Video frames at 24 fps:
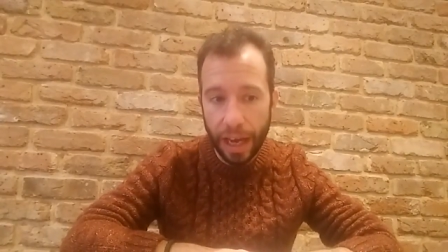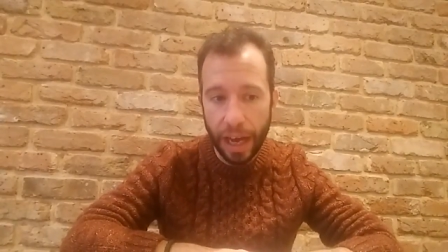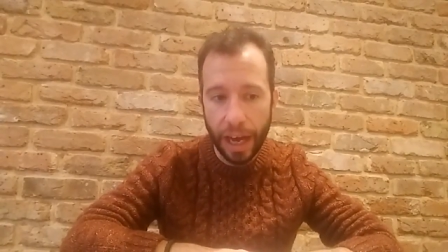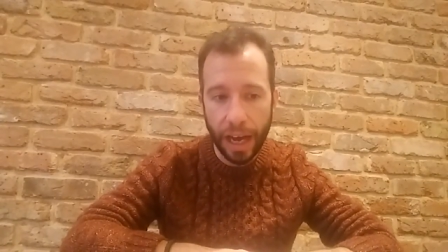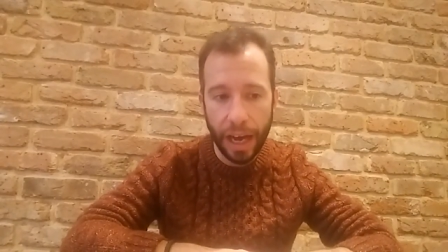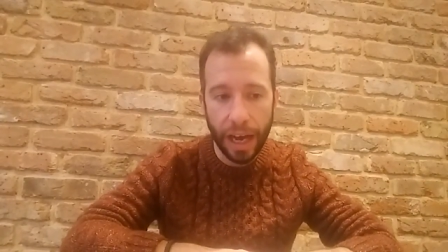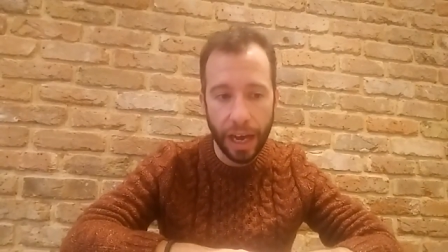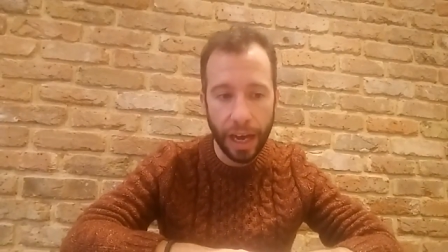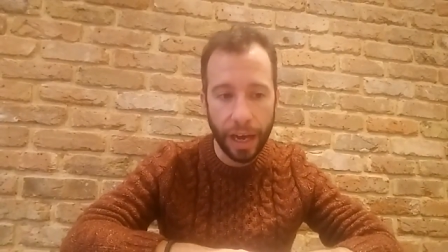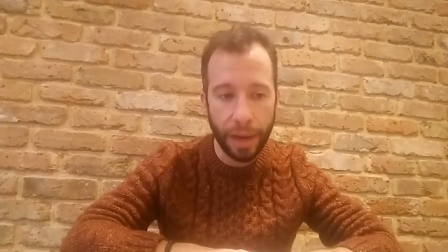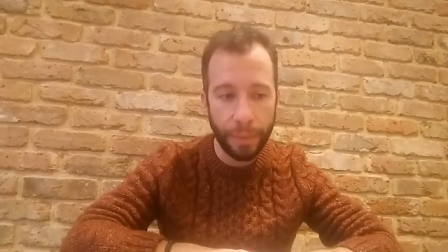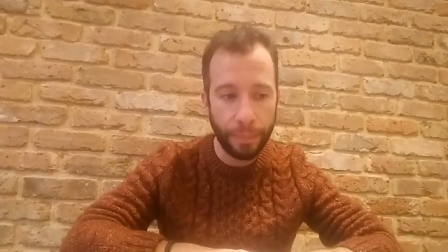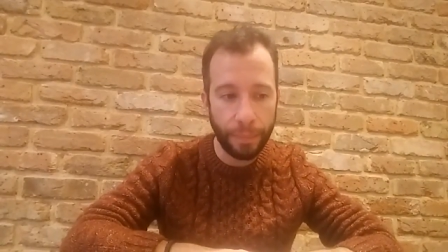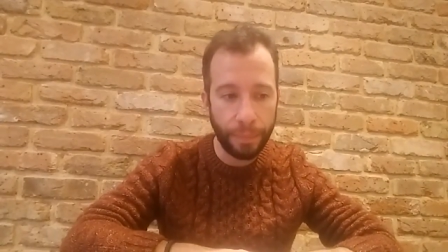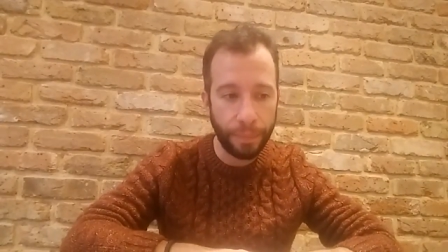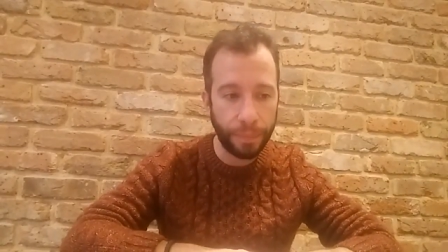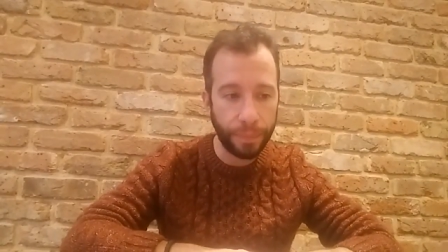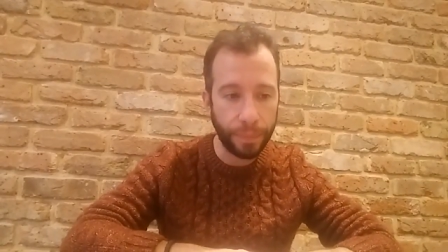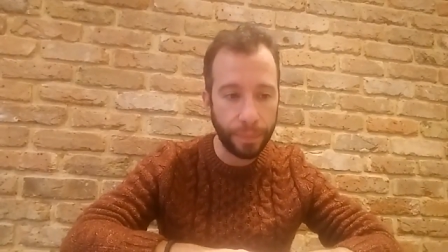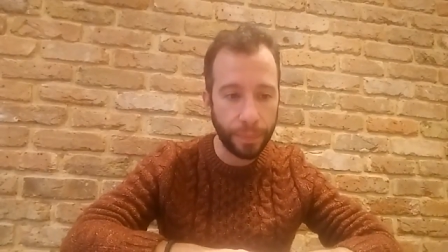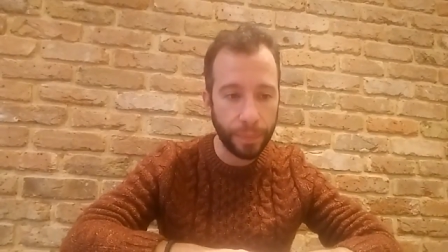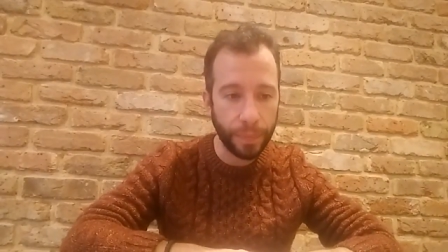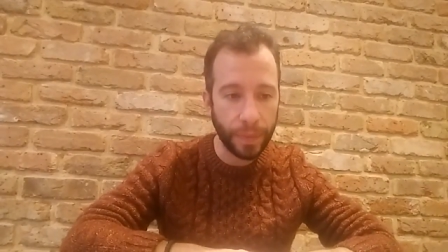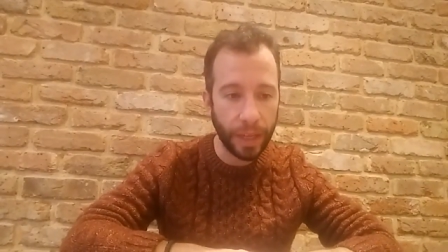
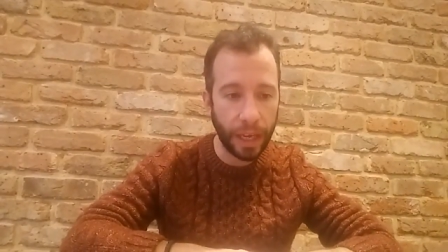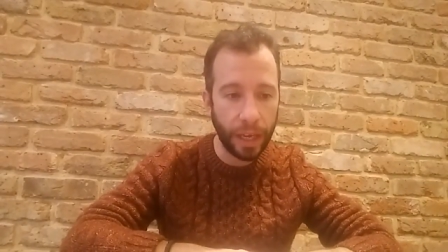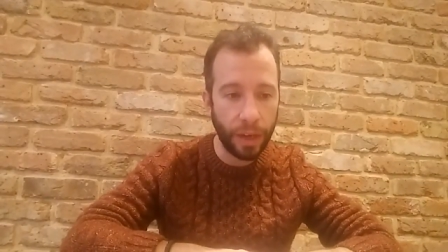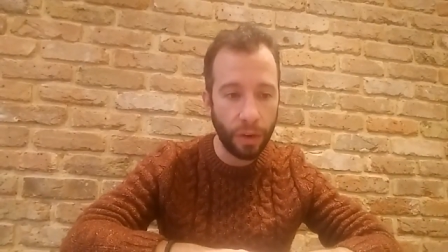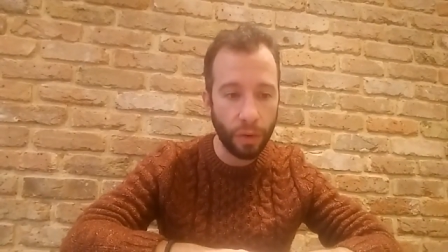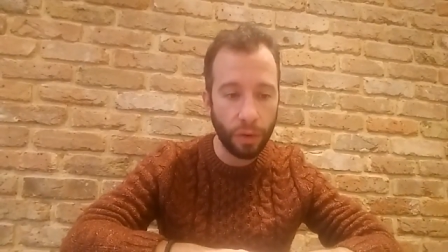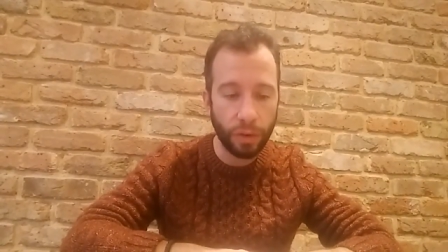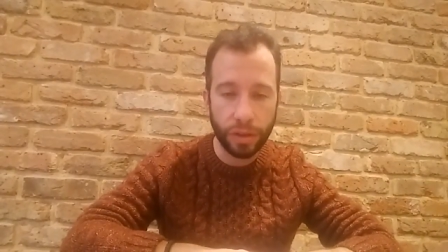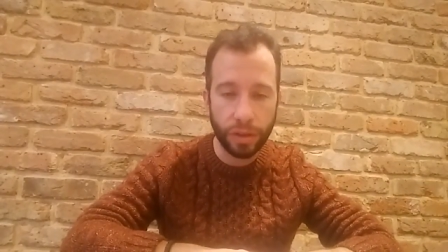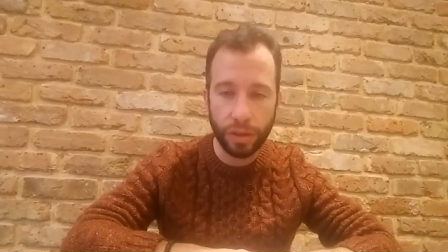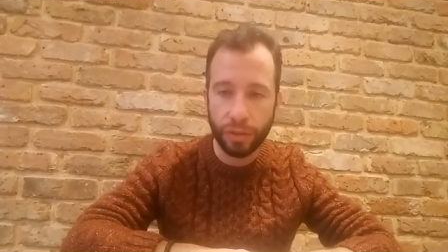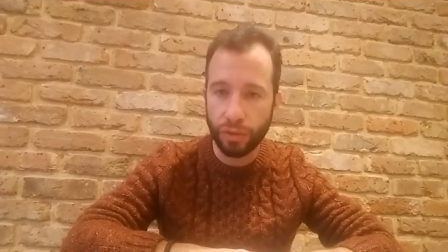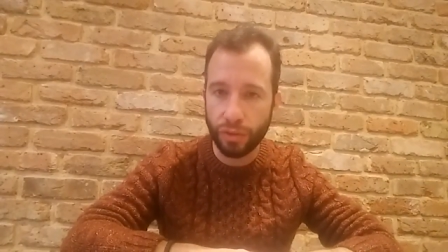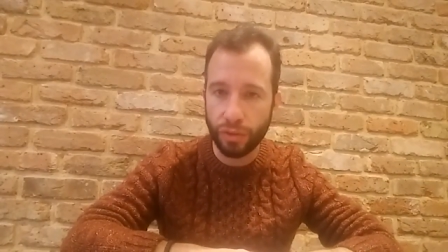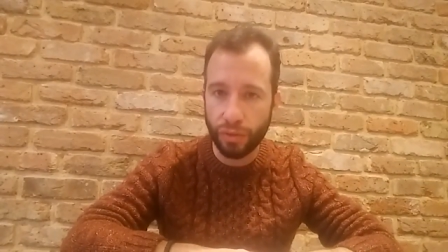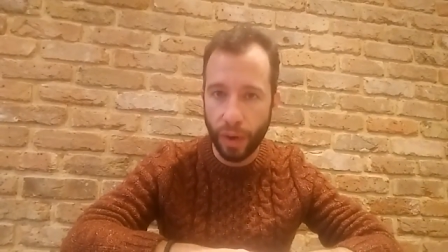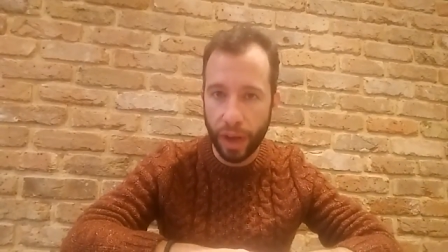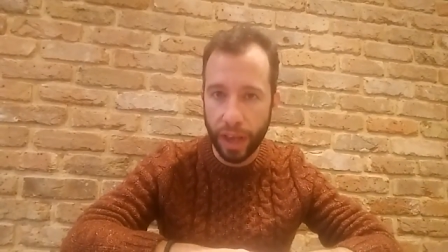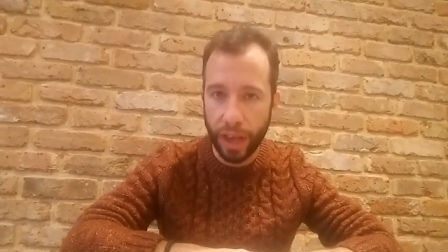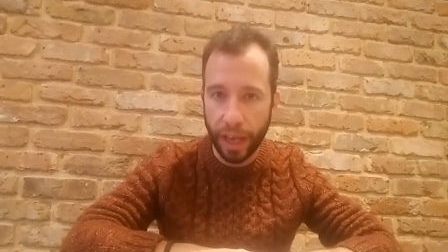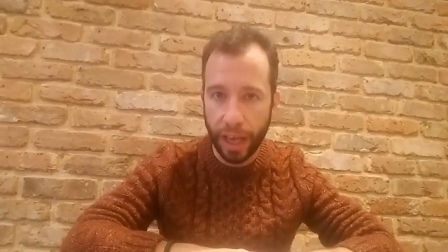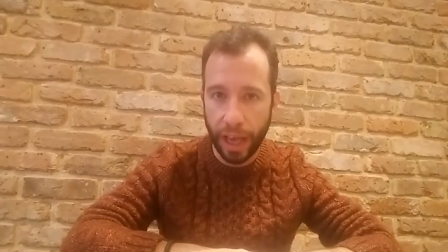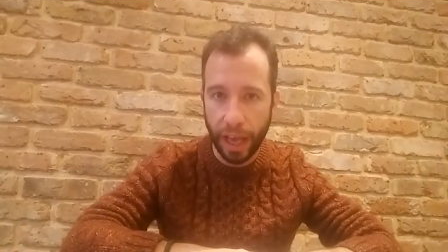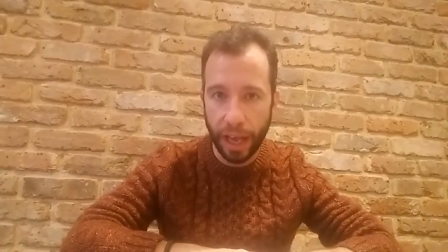um, in order to
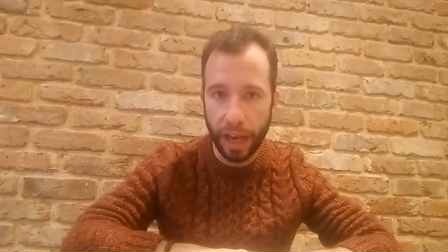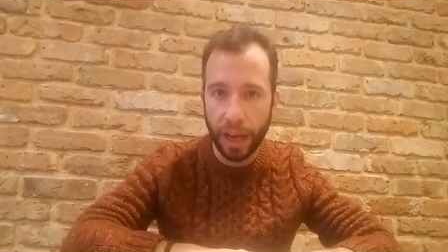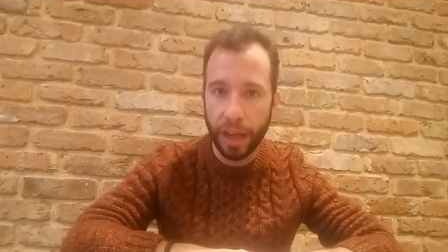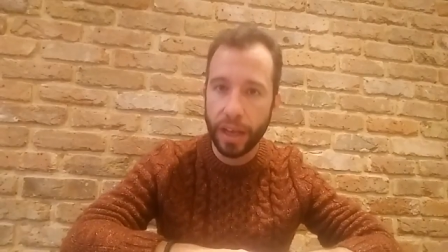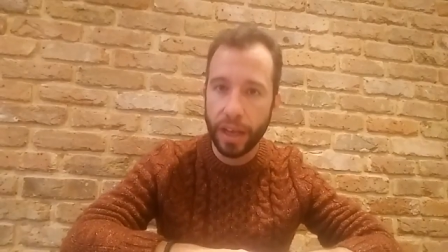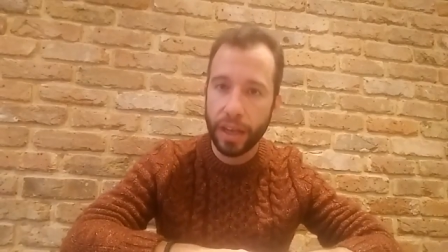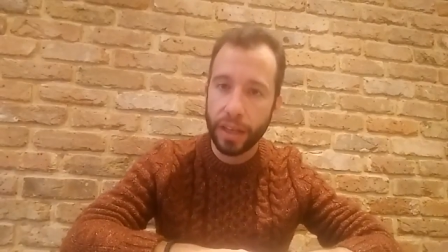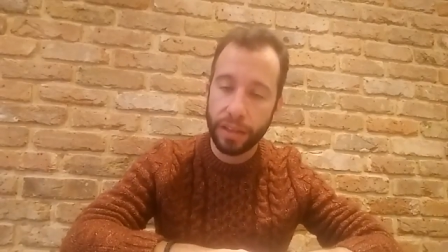try again.